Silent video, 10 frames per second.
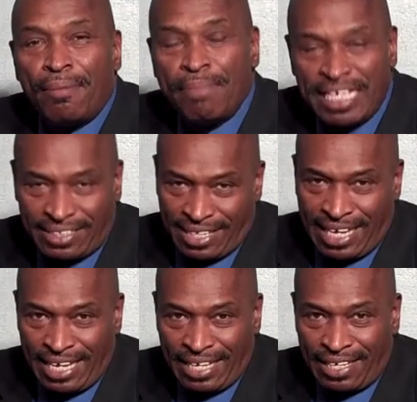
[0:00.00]

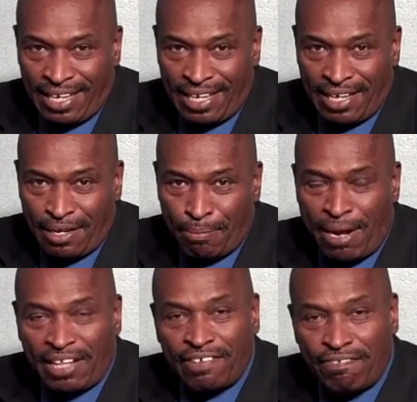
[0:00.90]
misled
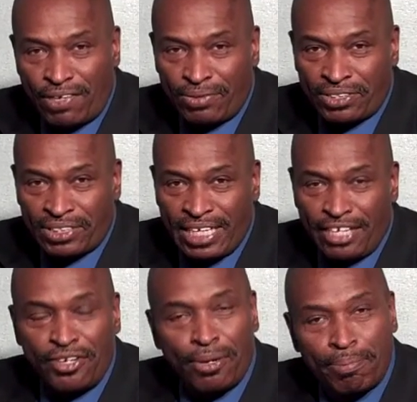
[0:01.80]
by the folks
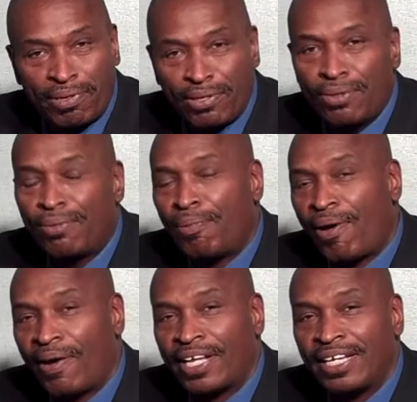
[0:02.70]
in your political
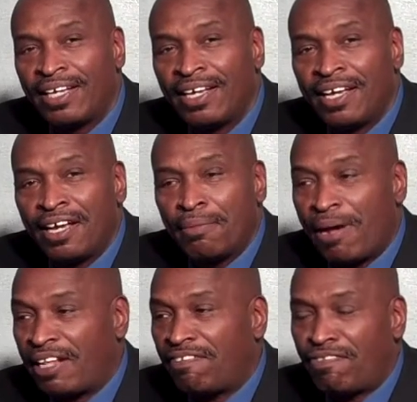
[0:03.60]
party,
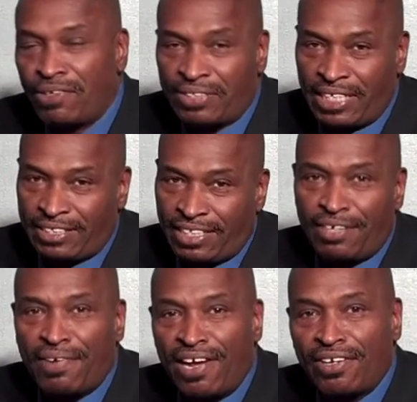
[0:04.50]
by the folks that
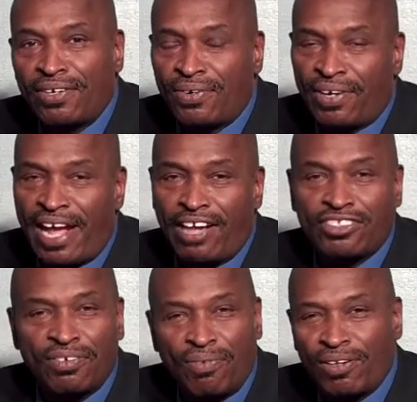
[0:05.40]
sit around the
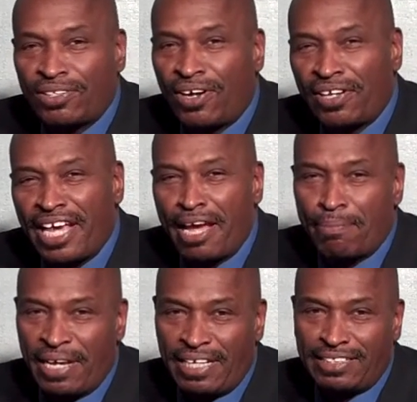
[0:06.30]
courthouse and worked on
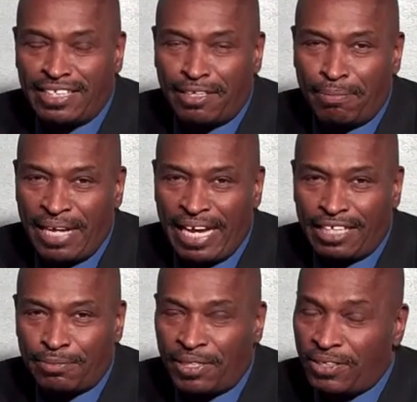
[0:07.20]
campaigns in the
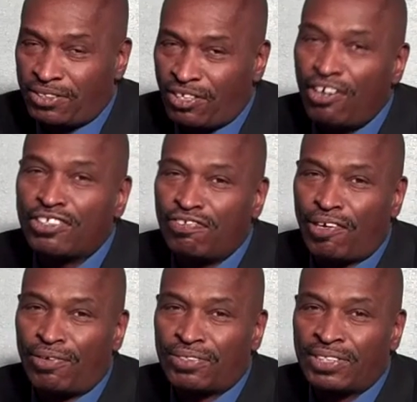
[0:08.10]
past, because those
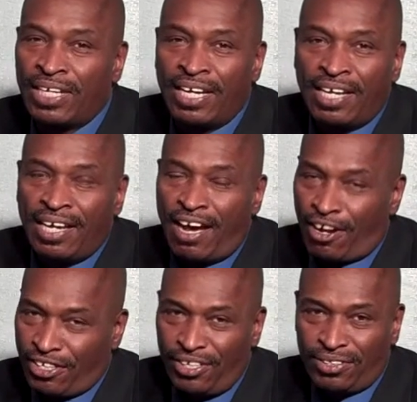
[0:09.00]
folks
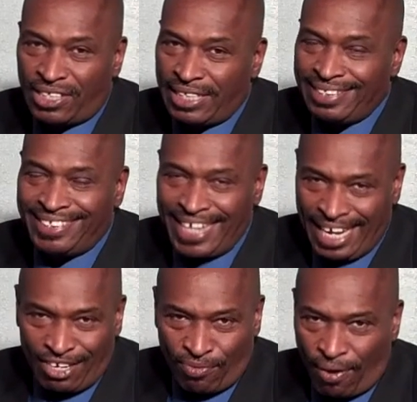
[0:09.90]
are usually
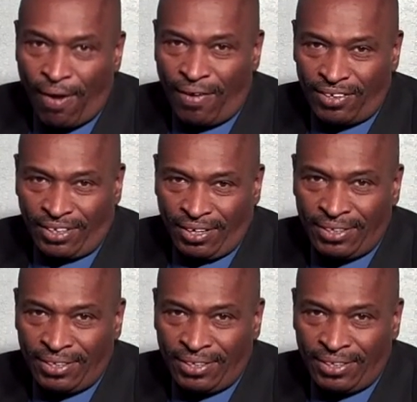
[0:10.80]
dead wrong.